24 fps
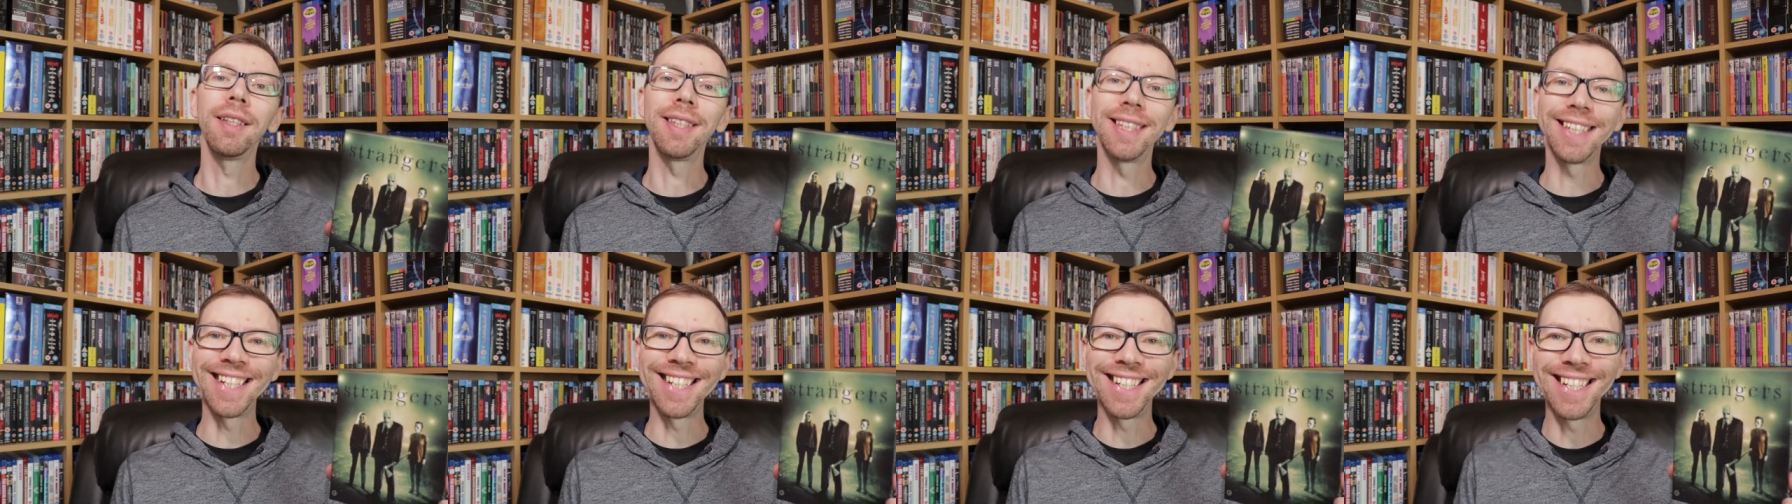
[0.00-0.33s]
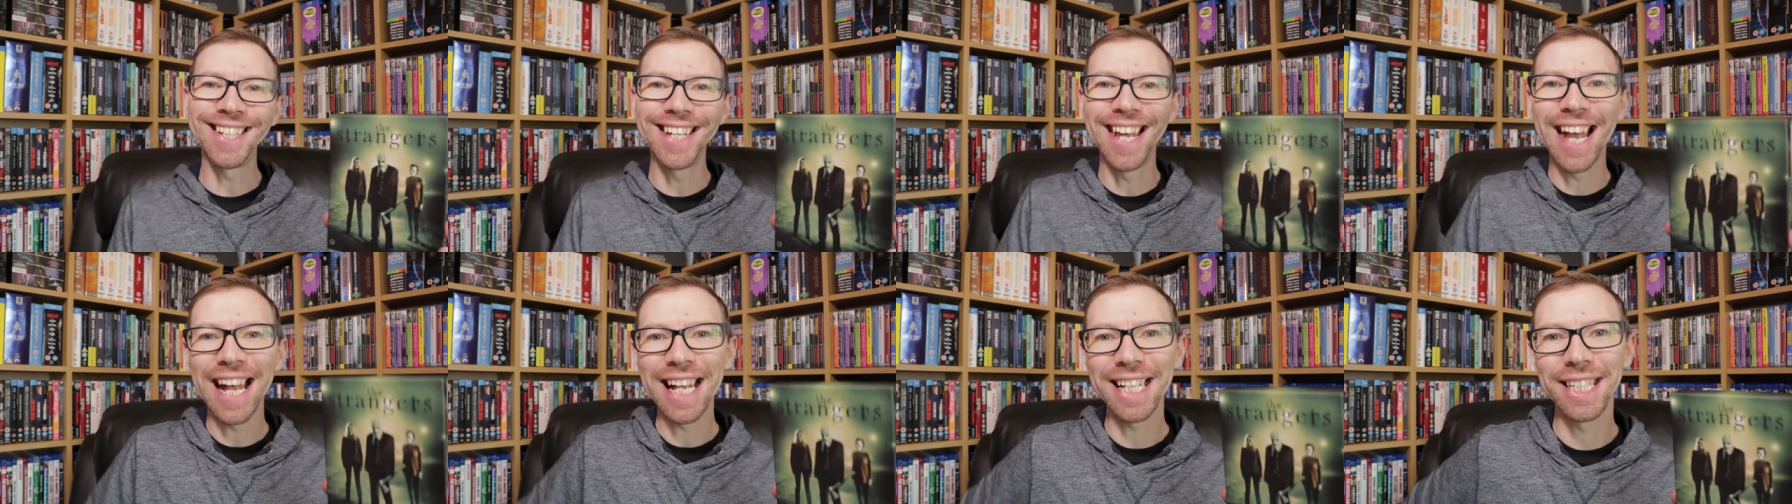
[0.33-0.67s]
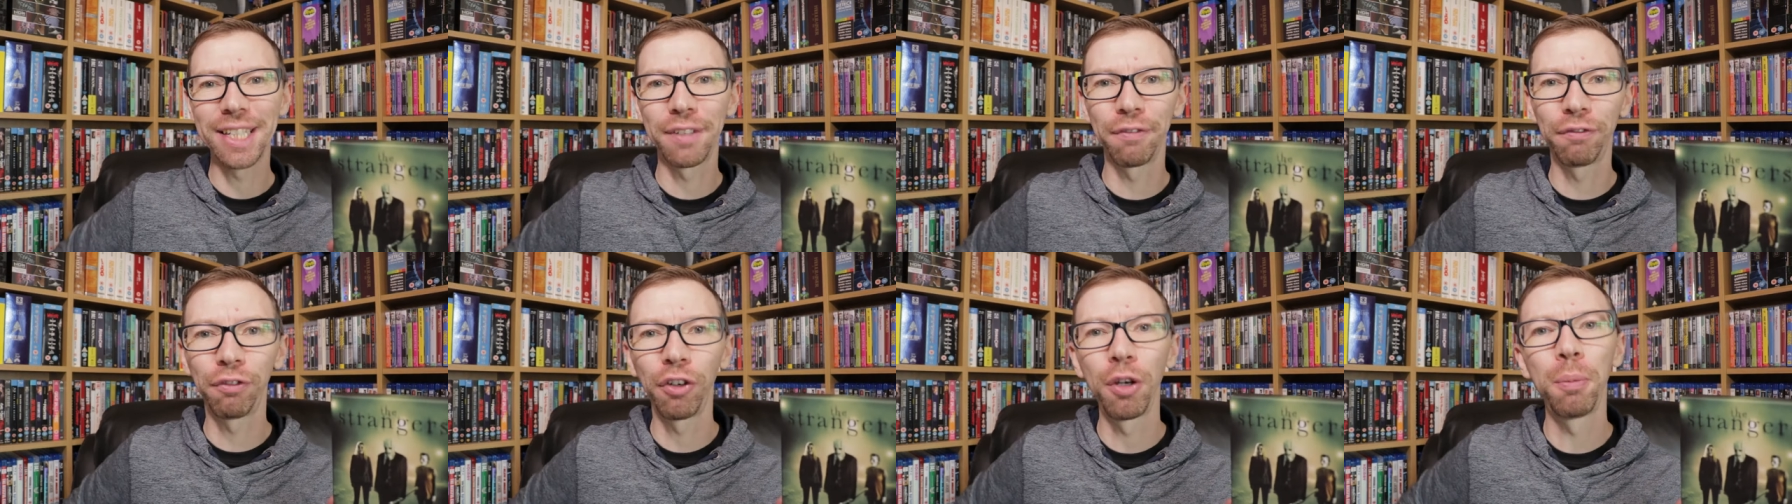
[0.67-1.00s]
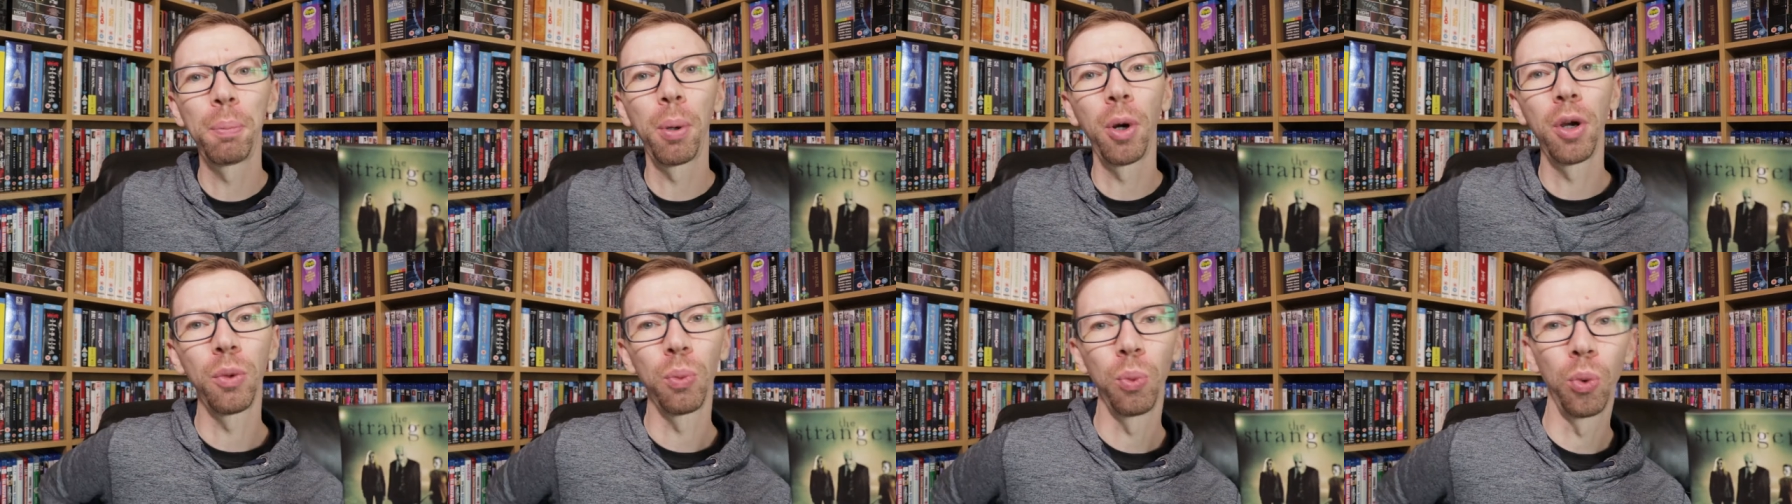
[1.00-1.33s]
DTS
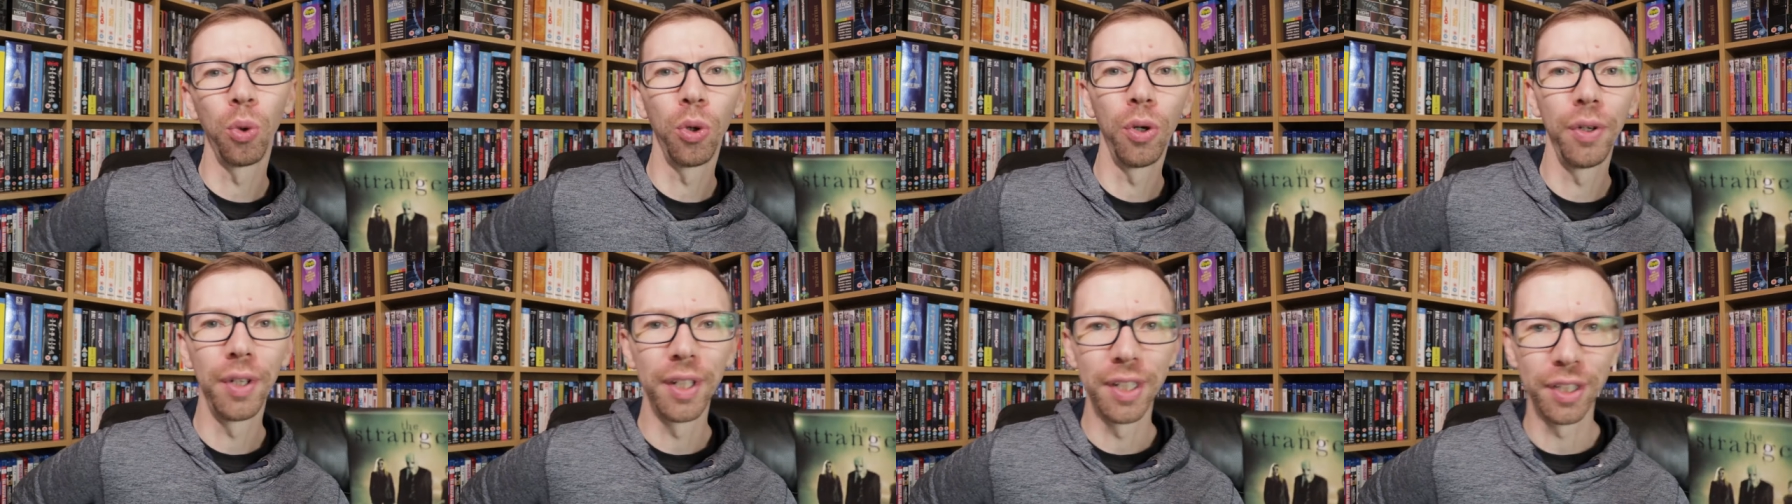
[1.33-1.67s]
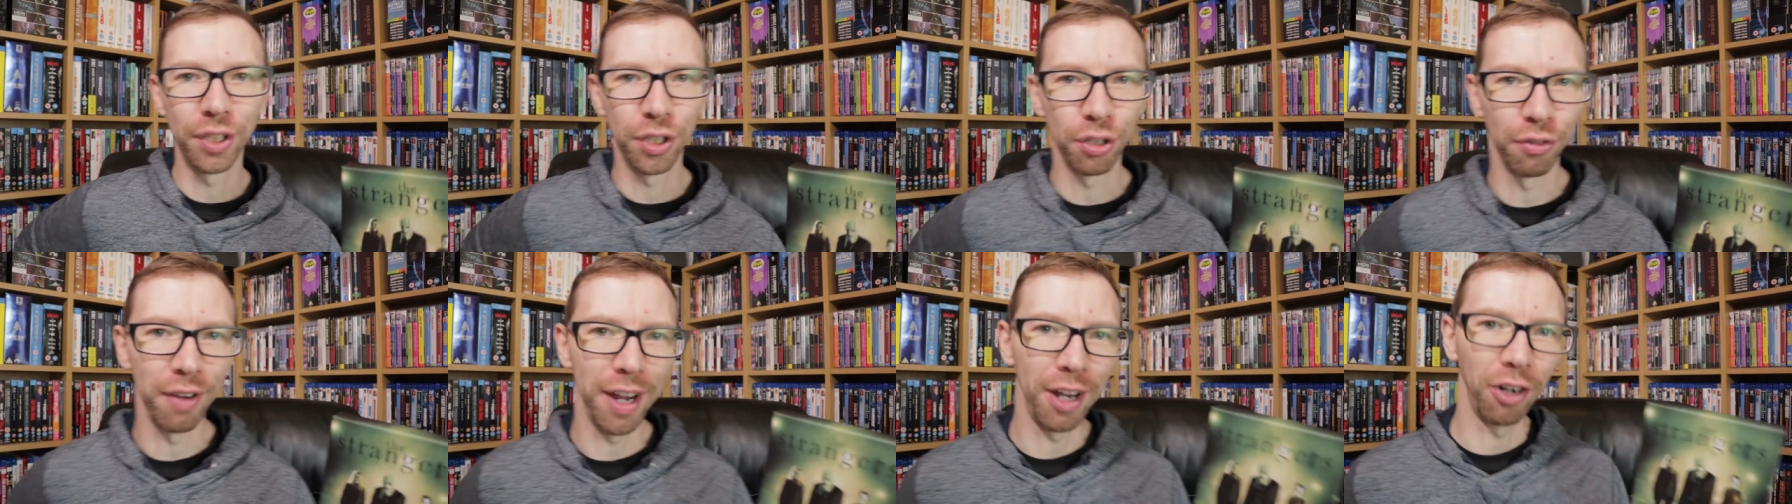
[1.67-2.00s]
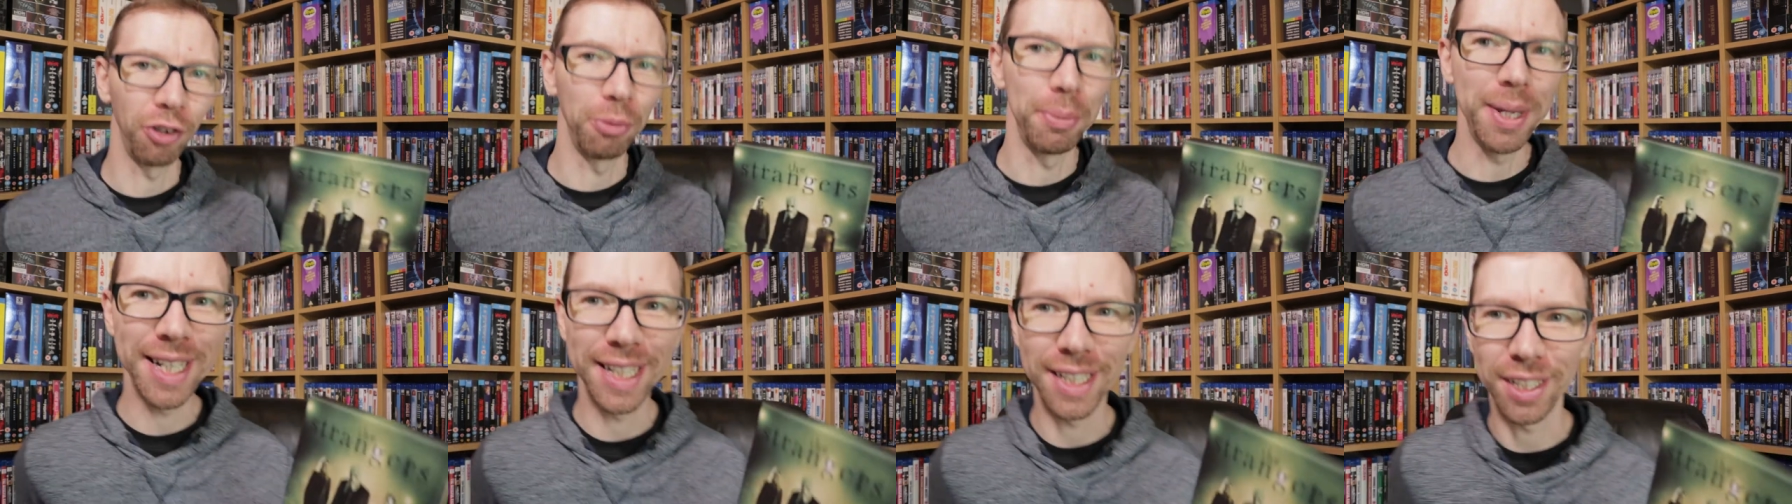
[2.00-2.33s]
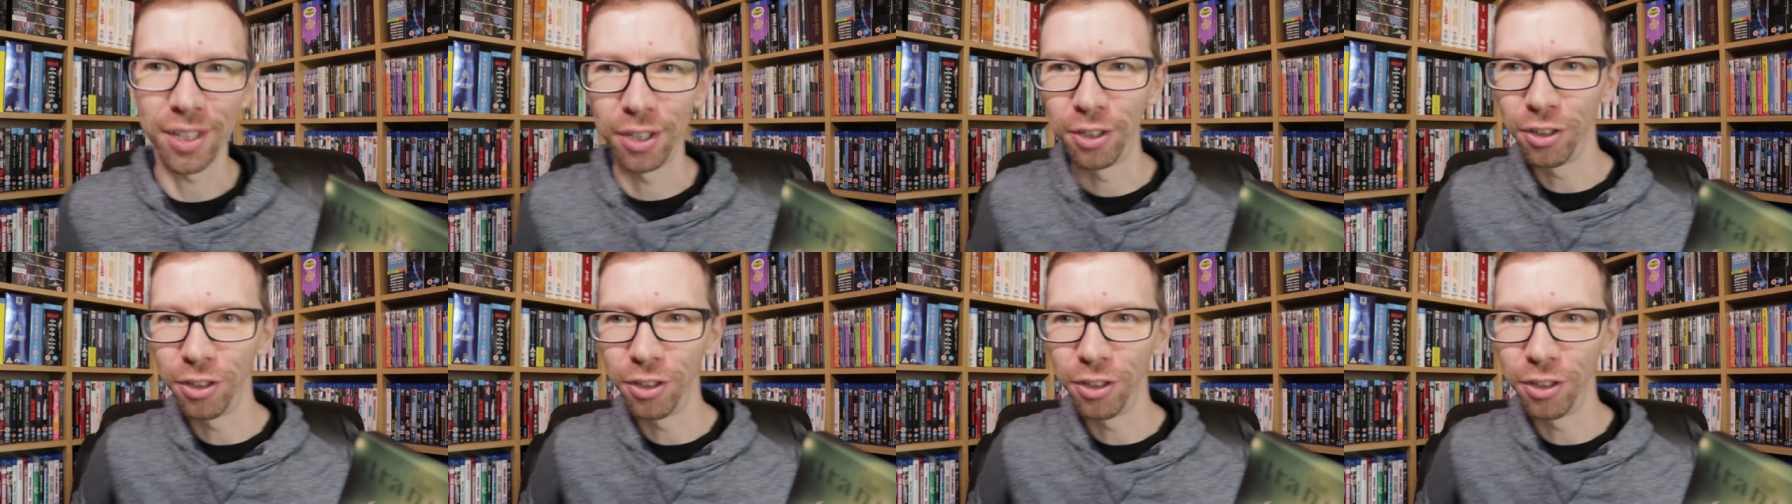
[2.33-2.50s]
5.1 surround mix.